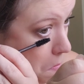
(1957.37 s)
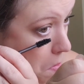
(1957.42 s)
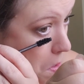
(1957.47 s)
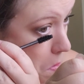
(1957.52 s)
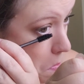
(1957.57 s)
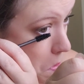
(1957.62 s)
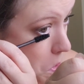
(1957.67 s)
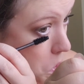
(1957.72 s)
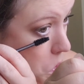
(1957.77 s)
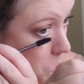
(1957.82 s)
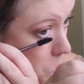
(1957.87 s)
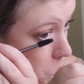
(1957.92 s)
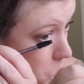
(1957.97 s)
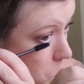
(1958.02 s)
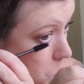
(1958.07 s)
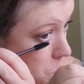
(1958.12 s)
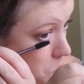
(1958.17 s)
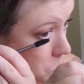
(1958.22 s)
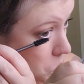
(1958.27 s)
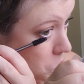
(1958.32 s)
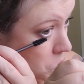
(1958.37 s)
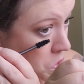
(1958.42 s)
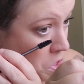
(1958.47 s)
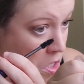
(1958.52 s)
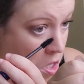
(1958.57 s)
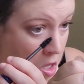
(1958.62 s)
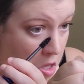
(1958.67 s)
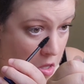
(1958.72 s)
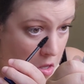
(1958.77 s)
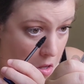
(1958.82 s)
Maybe there's a smidge in
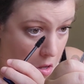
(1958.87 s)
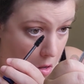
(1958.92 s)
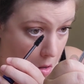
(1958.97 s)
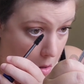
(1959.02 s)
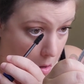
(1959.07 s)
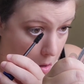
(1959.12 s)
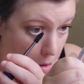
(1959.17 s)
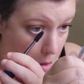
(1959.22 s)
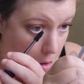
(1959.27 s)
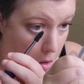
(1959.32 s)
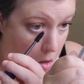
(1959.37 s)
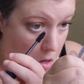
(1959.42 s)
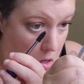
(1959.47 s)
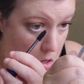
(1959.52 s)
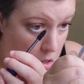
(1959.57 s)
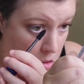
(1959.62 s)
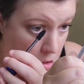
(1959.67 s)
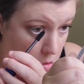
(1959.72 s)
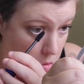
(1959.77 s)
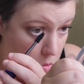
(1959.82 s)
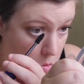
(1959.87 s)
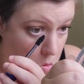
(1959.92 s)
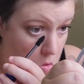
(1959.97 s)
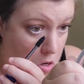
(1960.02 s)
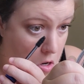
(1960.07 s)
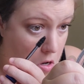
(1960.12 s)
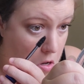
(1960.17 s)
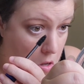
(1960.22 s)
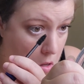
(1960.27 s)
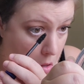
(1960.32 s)
there and in the
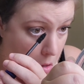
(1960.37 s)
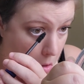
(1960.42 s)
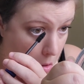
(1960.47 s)
corner.